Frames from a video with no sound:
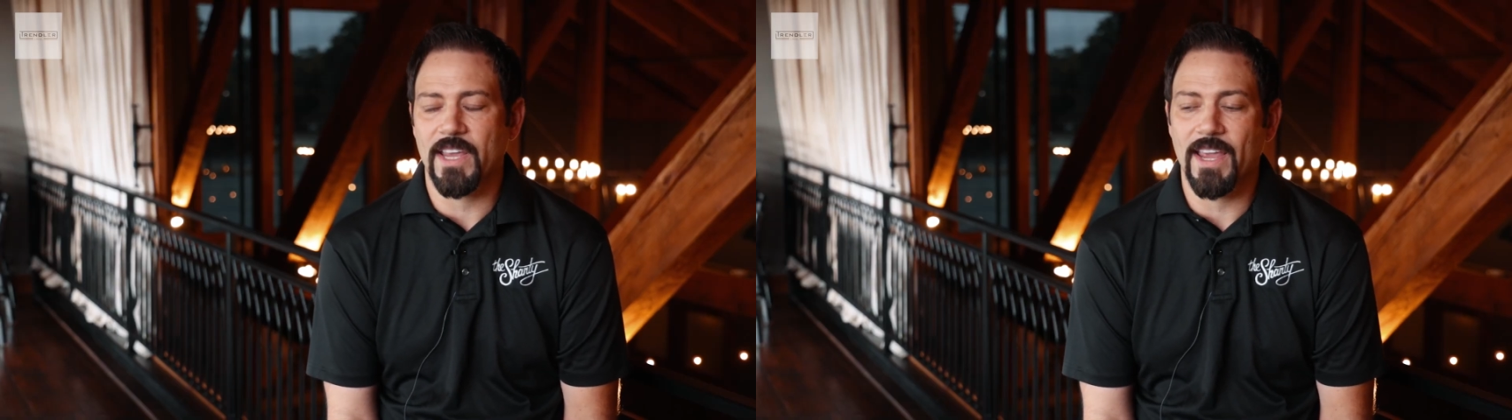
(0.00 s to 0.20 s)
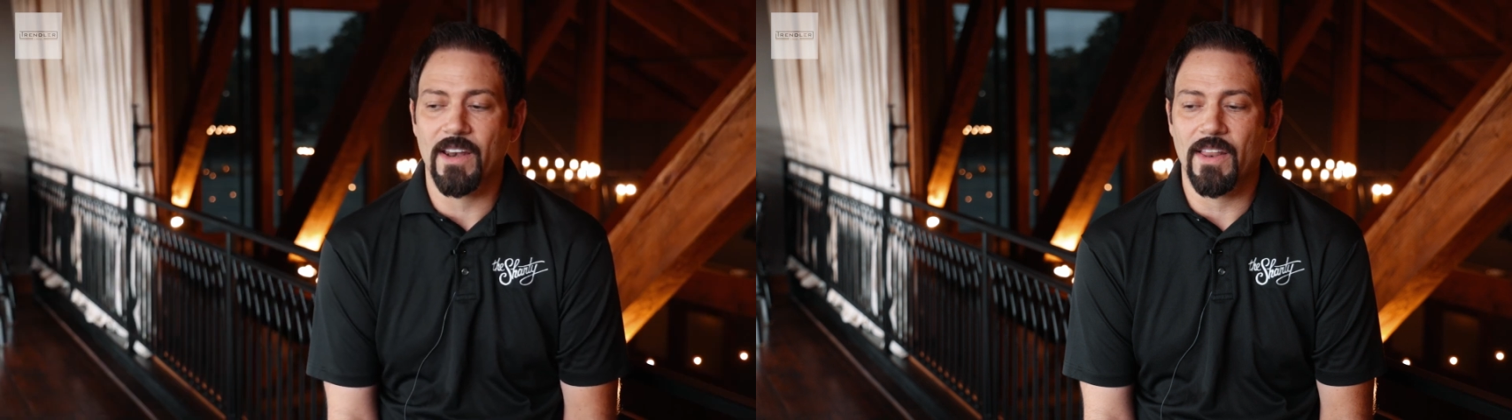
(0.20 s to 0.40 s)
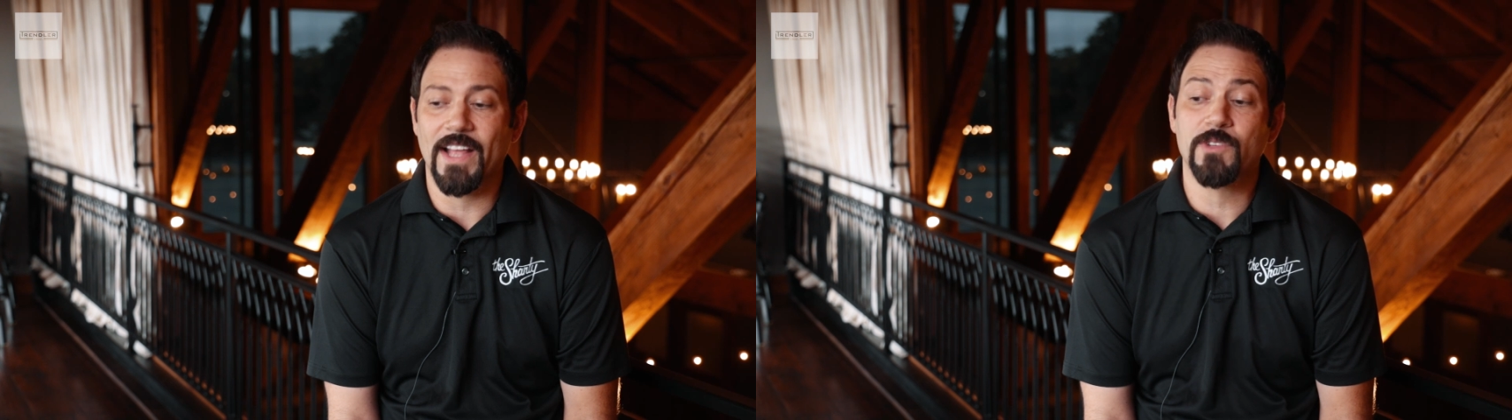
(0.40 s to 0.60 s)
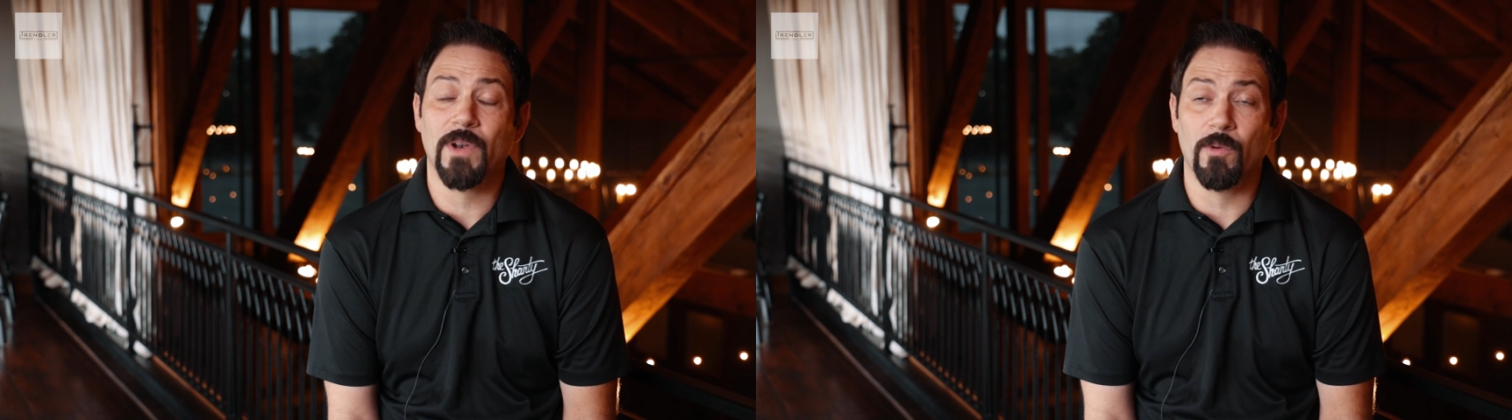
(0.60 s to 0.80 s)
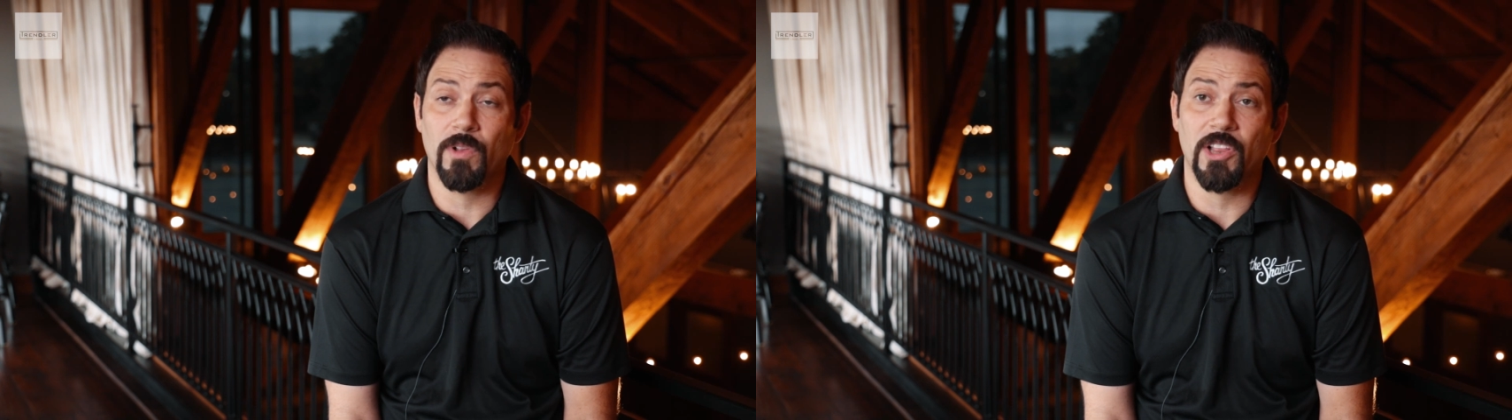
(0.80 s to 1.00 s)
And that's
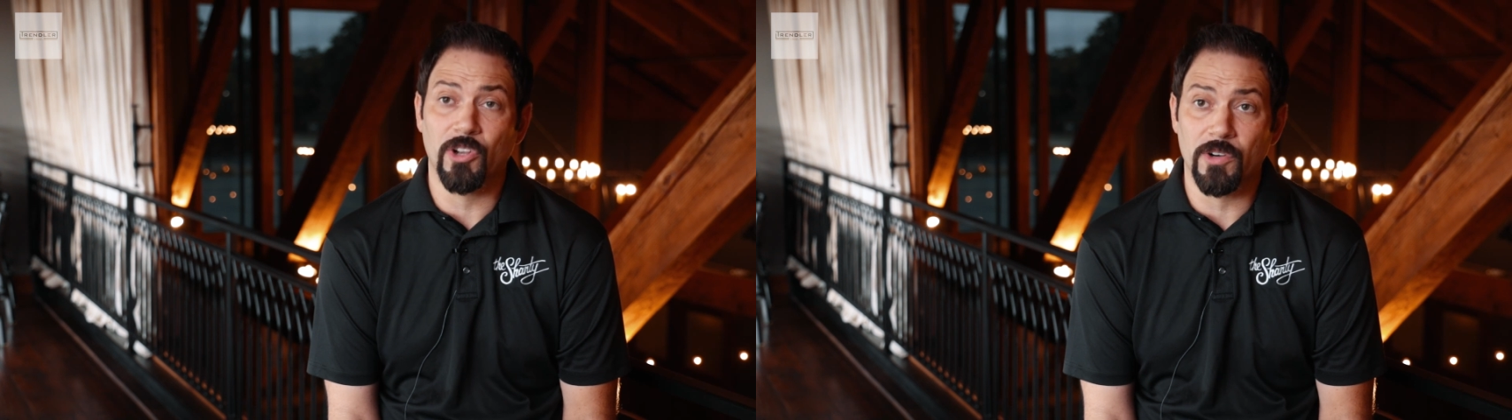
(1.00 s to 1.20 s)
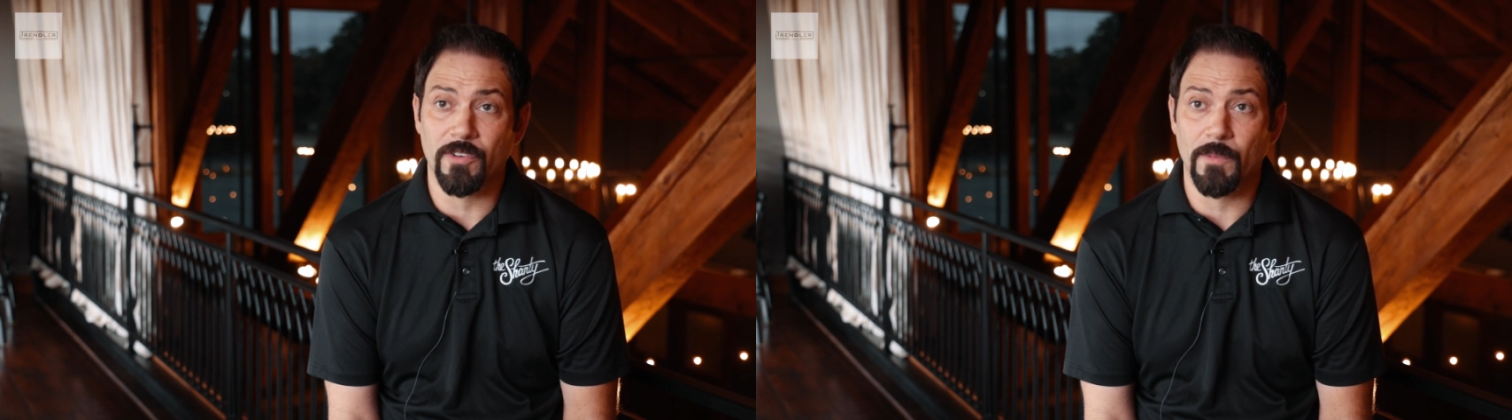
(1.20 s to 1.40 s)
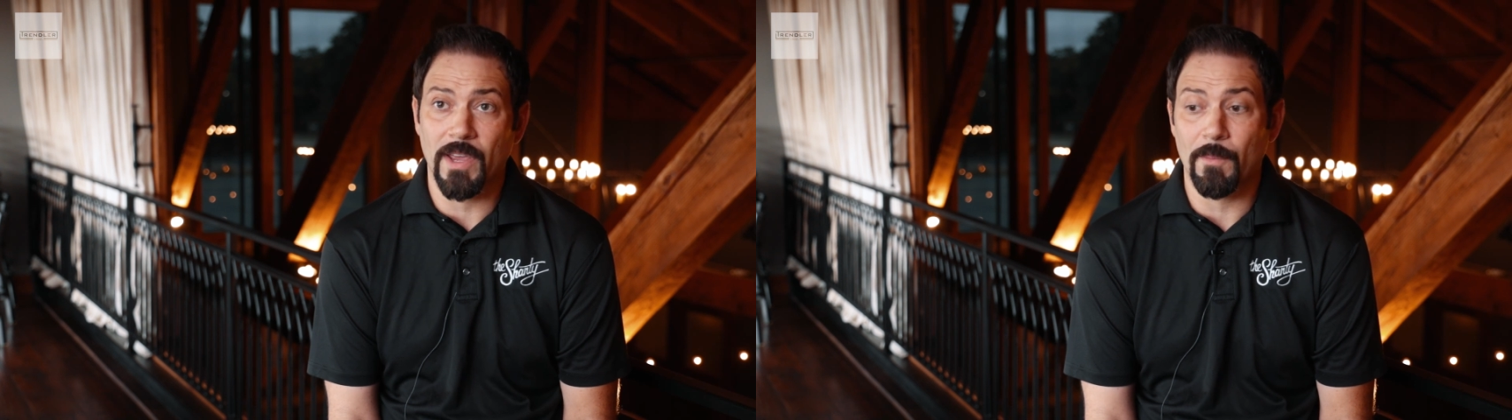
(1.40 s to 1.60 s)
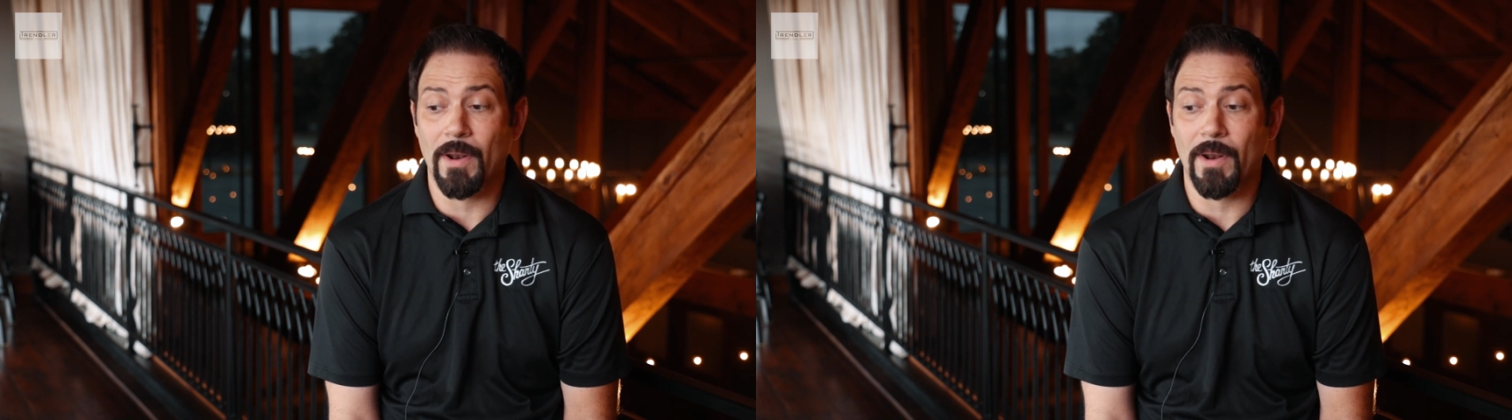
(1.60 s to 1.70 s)
what I really learned from him.